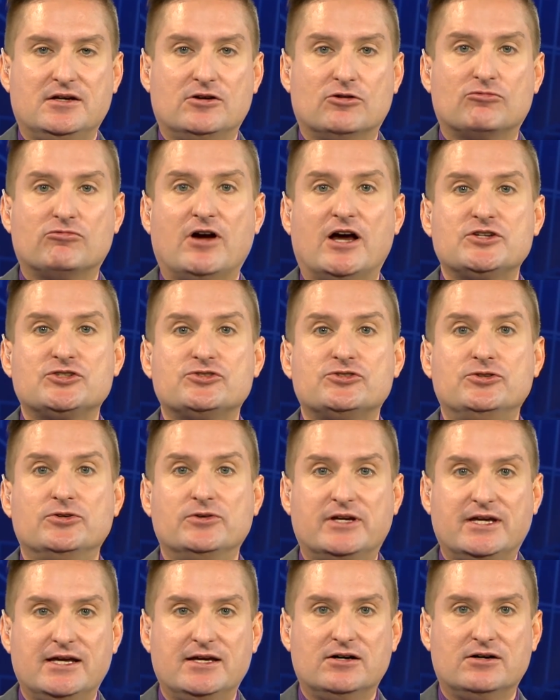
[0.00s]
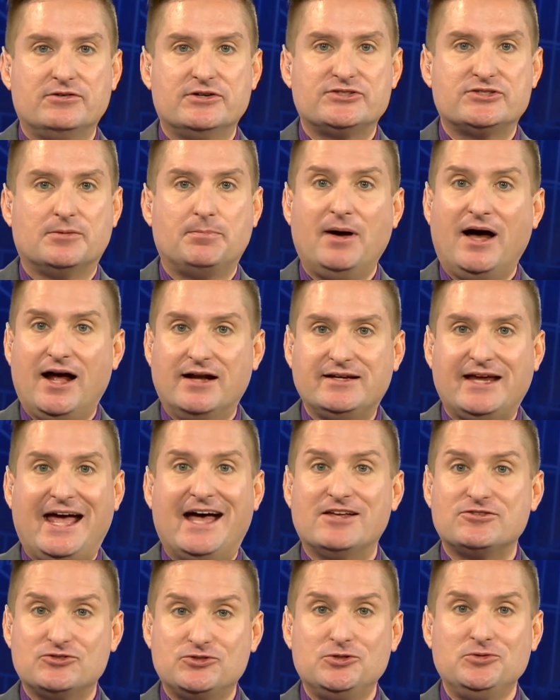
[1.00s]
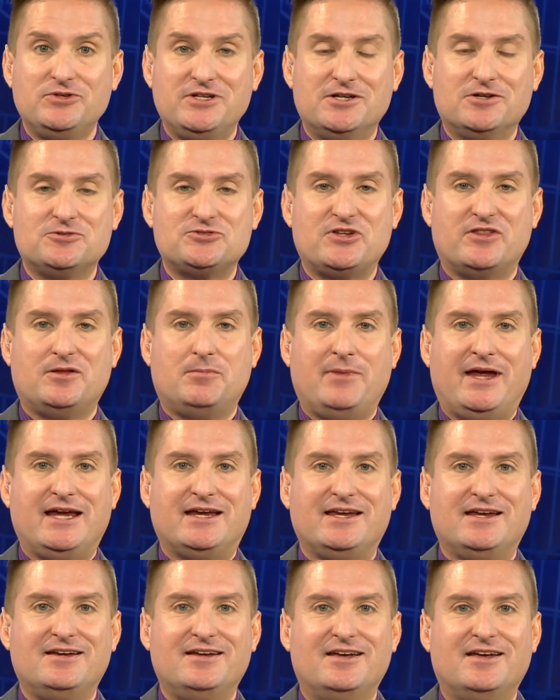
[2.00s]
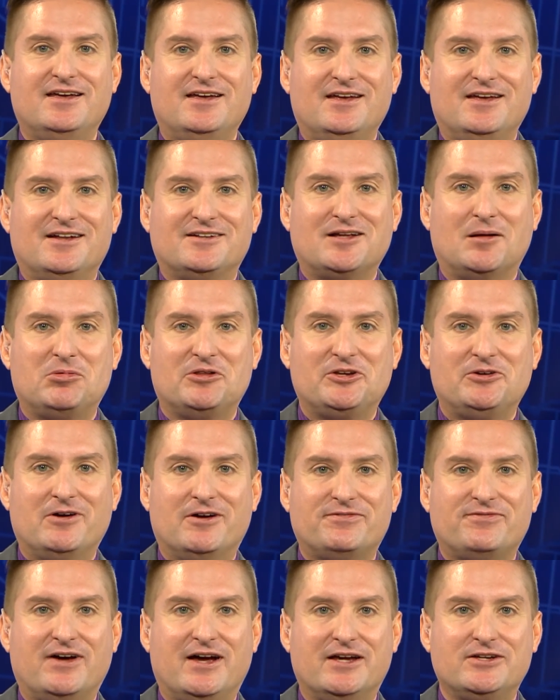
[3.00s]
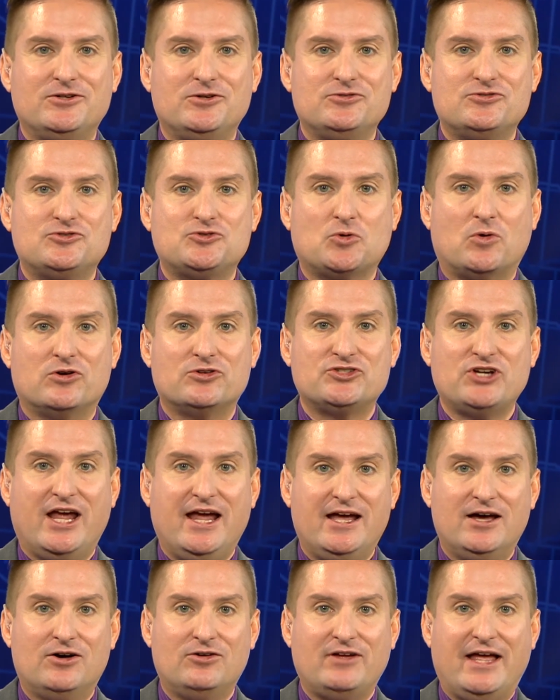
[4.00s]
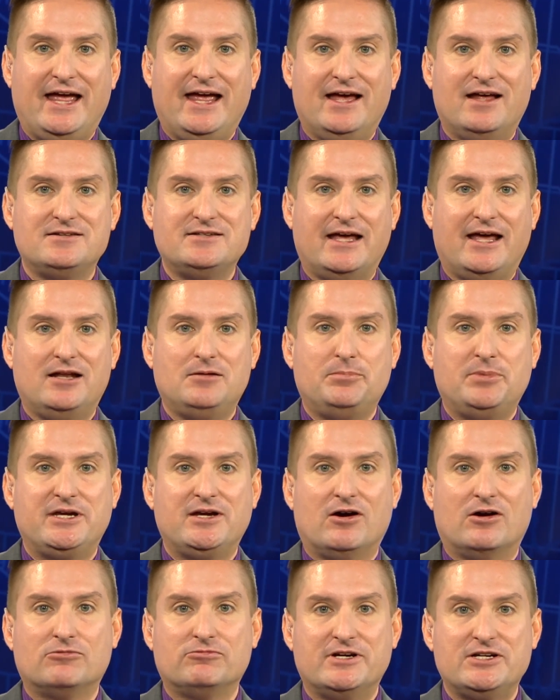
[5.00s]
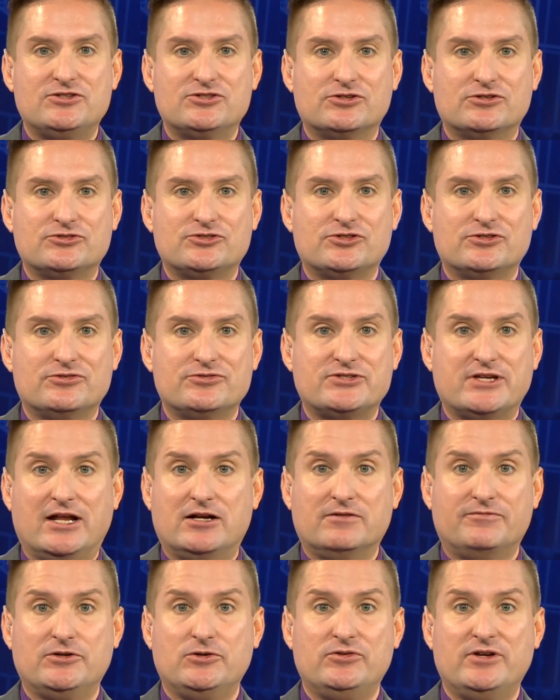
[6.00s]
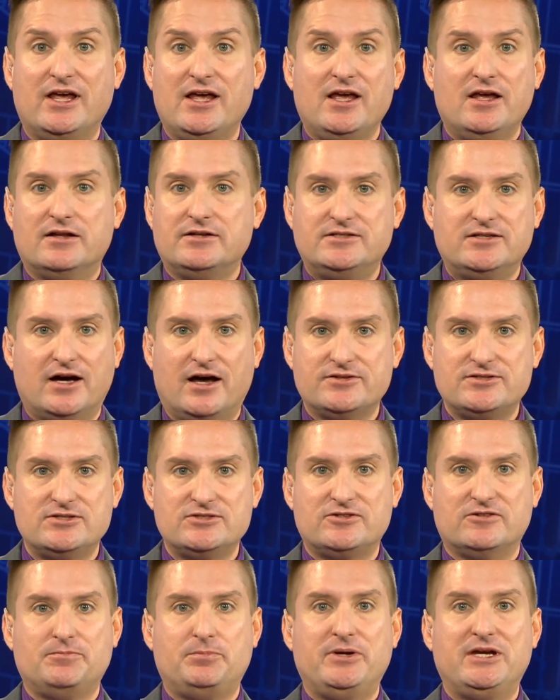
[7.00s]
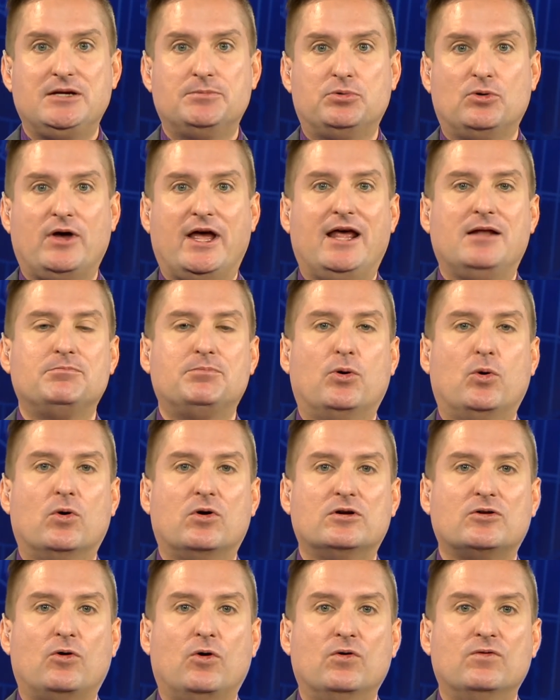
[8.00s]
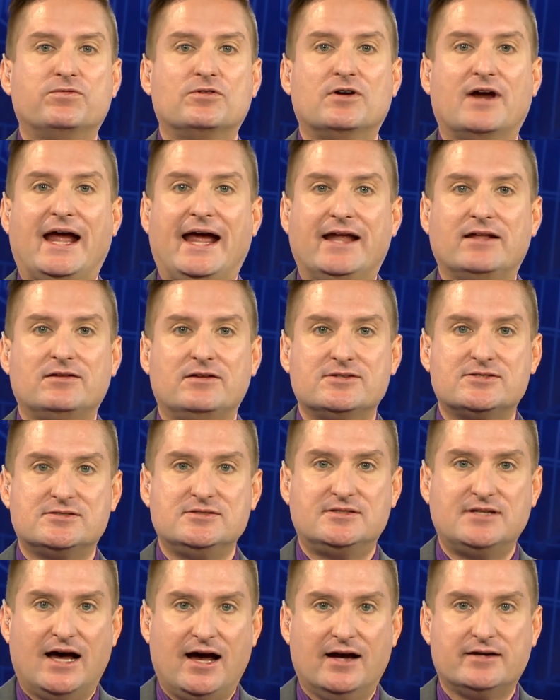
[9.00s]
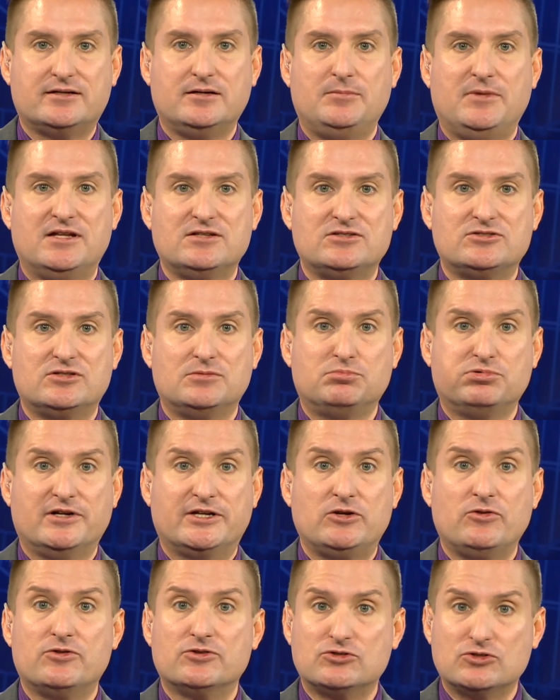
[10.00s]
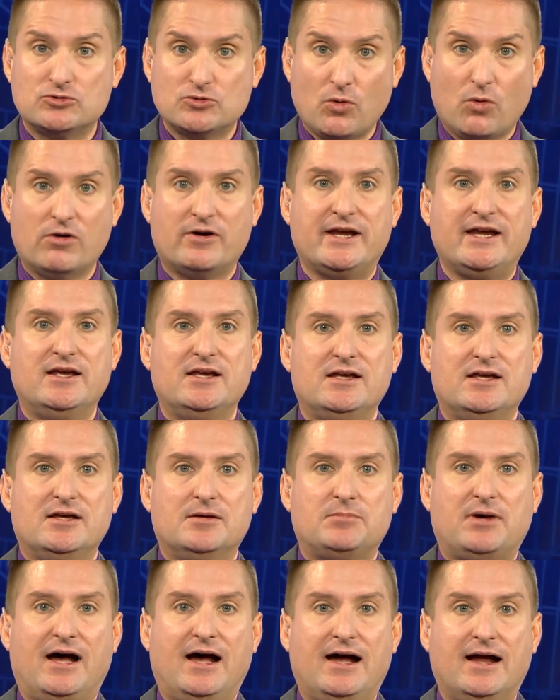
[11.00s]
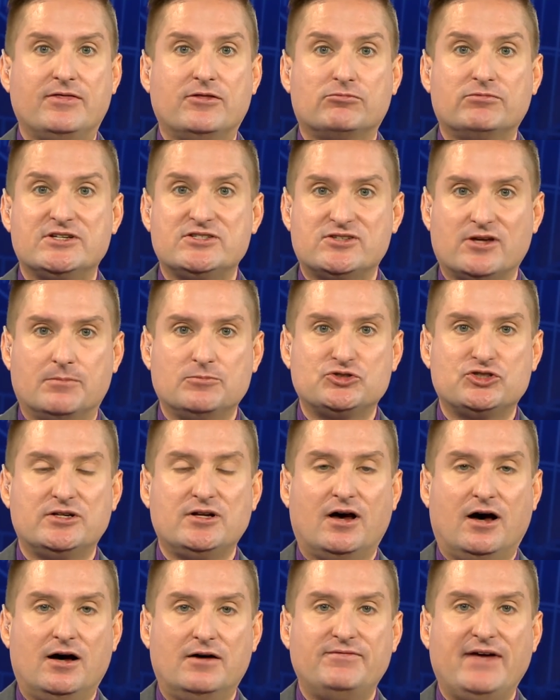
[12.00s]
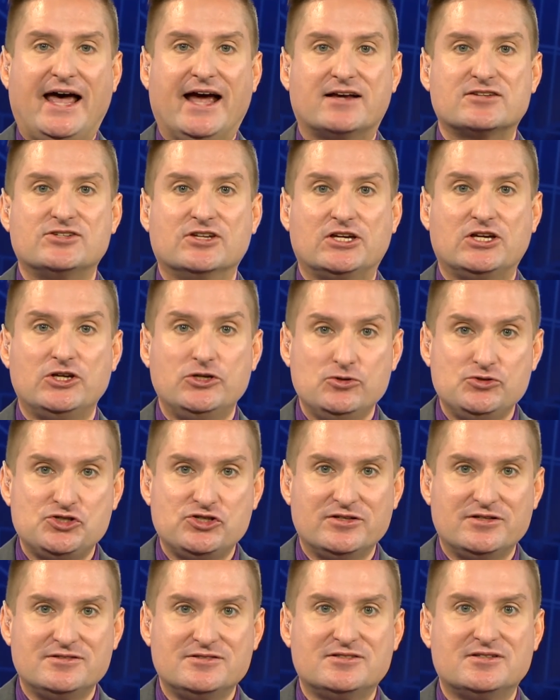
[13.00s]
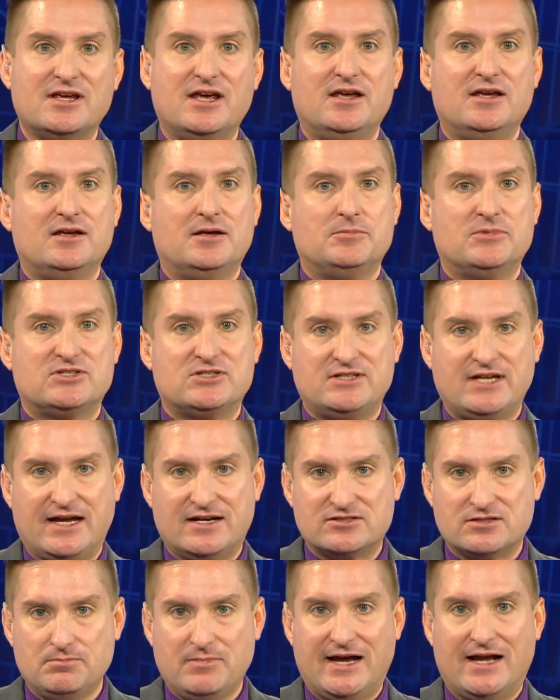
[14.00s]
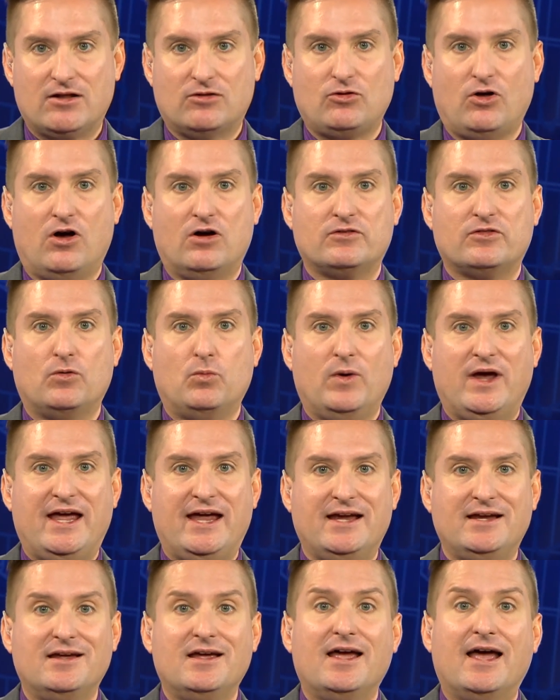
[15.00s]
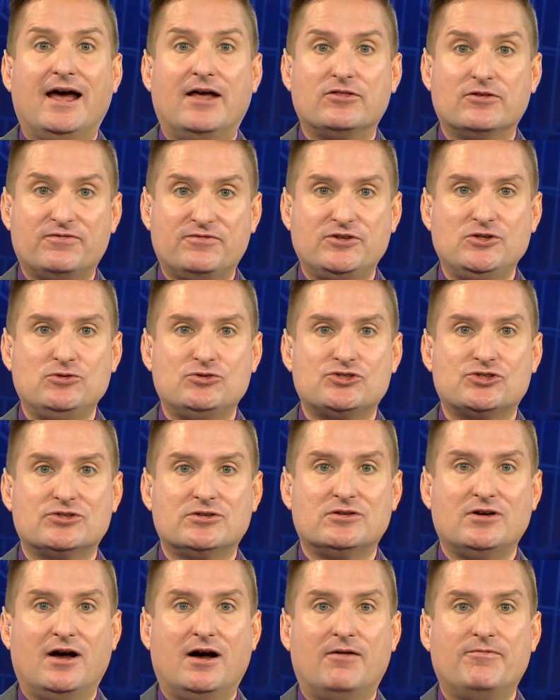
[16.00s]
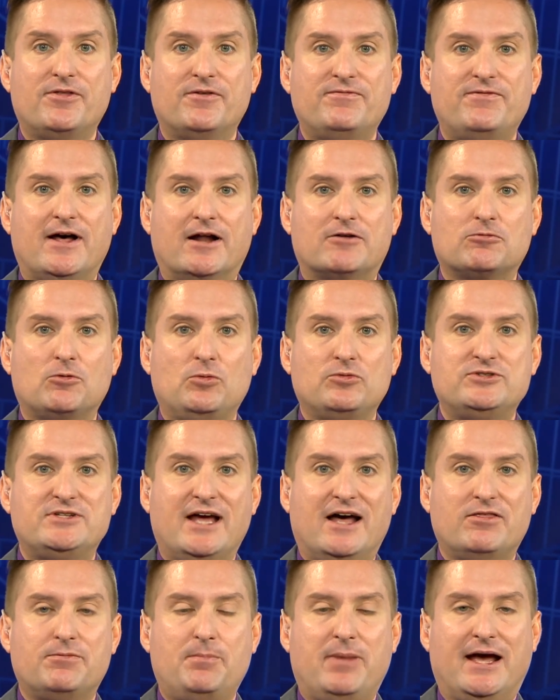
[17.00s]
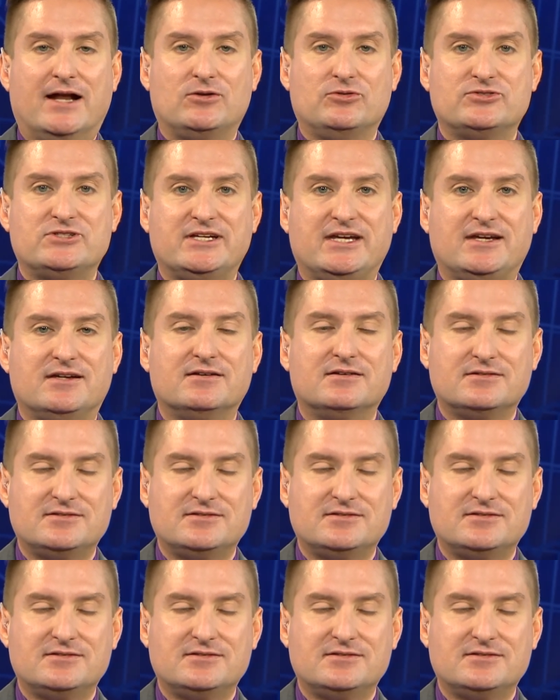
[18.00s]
Rush to Kill is a podcast 2 years in the making. WFIU's George Hale and NPR researchers interviewed dozens of people and pored over endless documents to bring you the story behind the resumption of executions, mistakes made along the way, and the future of the federal death penalty.